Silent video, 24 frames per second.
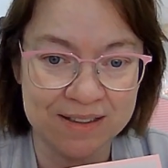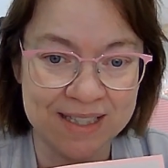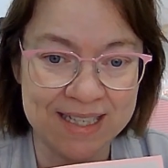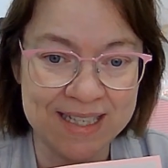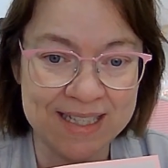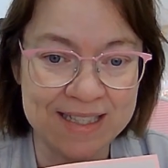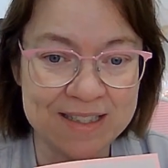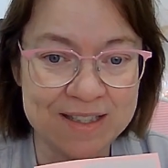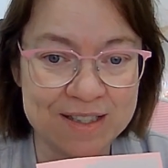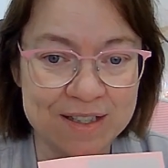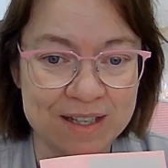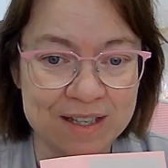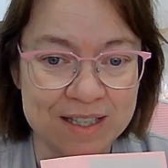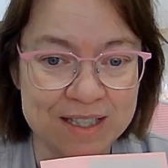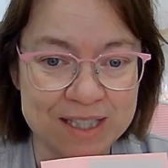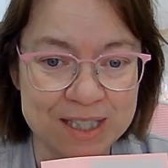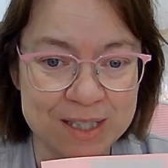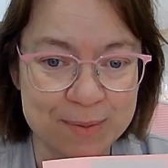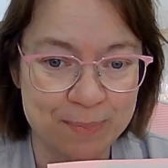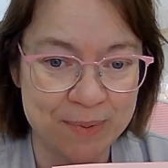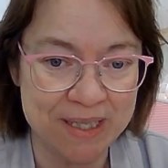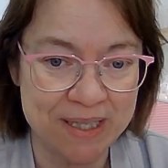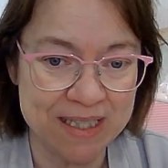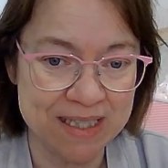and it's got
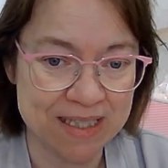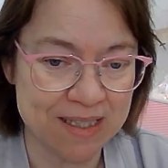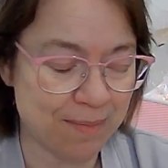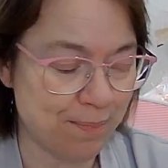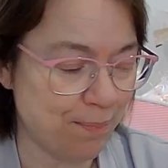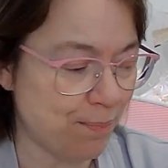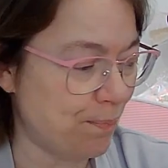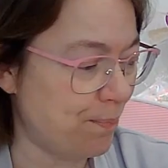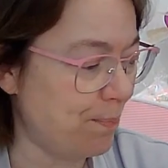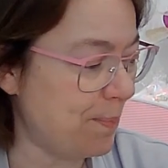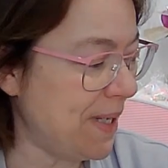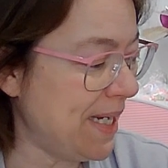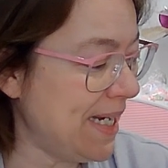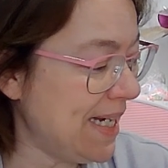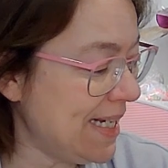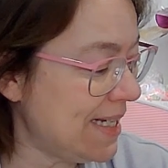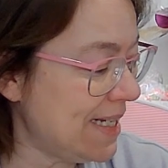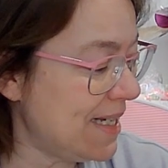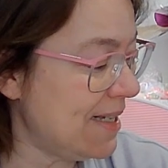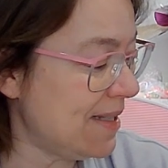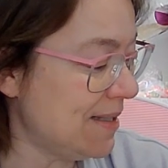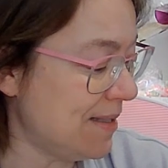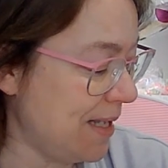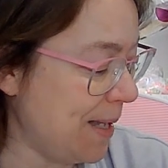Sphinx
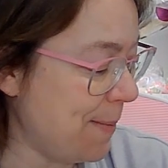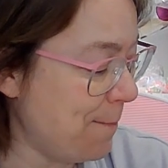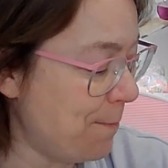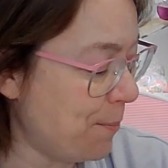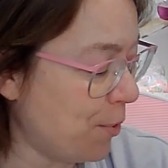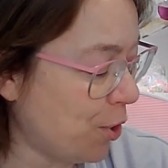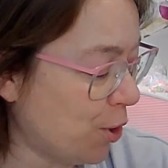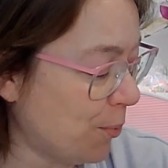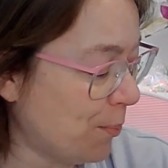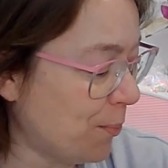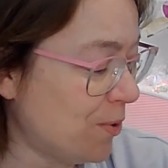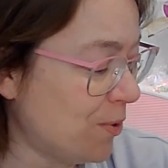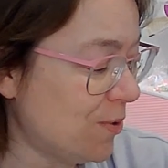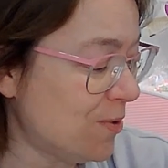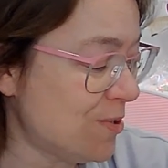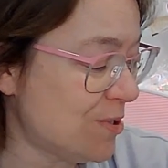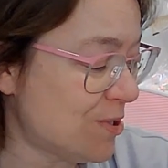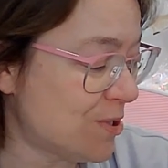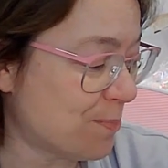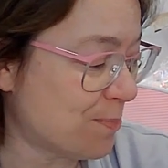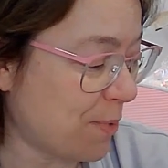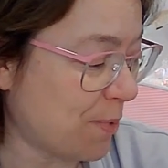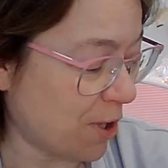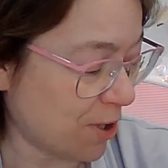pink and purple
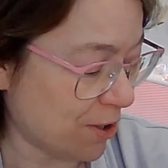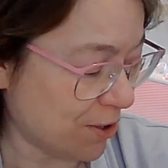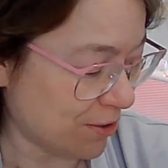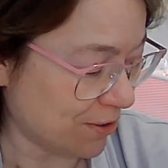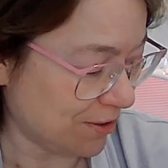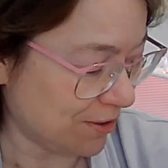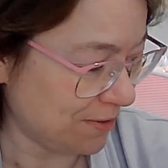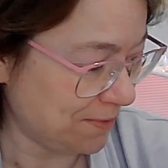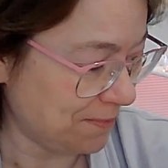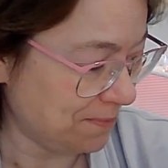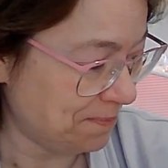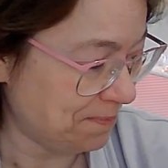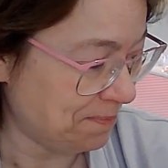sparkle.